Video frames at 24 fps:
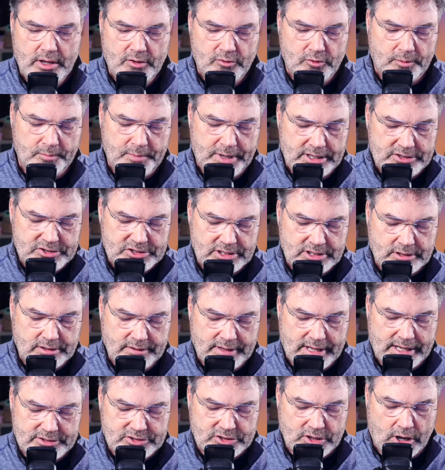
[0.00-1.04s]
Well, basically
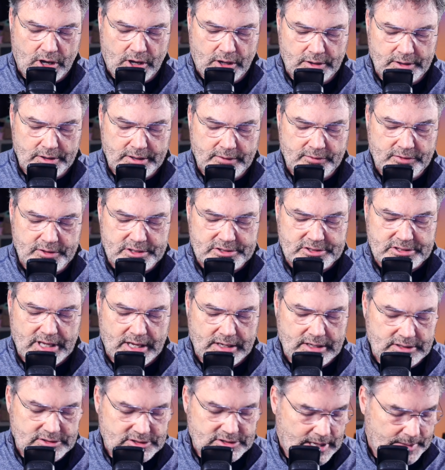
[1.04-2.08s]
that's all in the
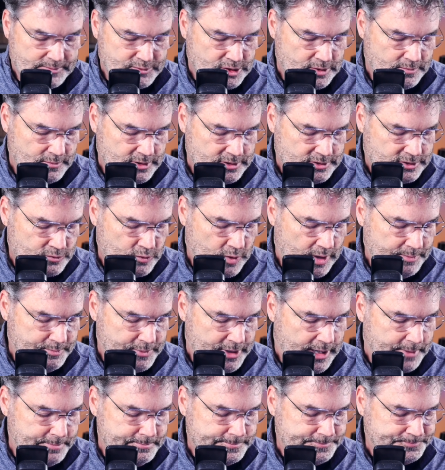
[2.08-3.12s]
Settings app. So I'm going to swipe
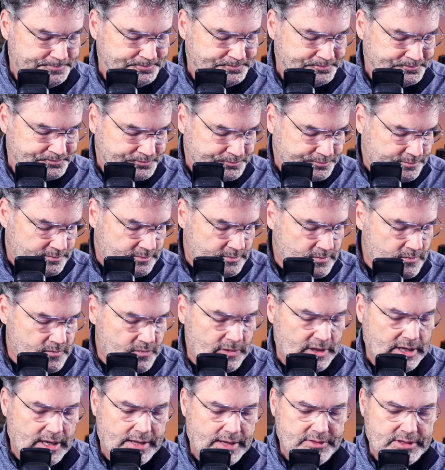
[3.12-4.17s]
up,
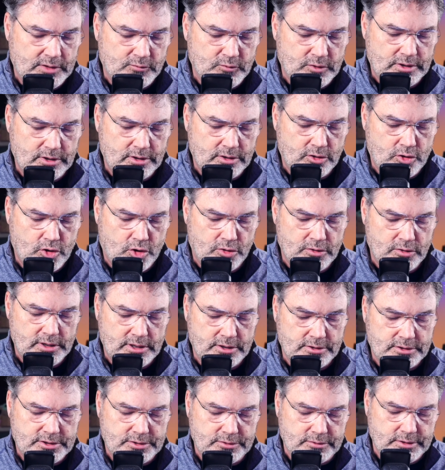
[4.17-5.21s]
and then we're going to go
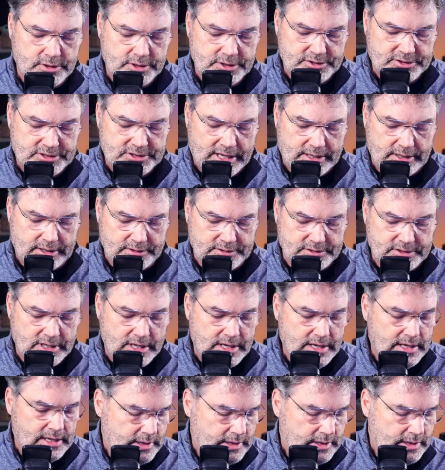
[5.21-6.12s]
here to Settings.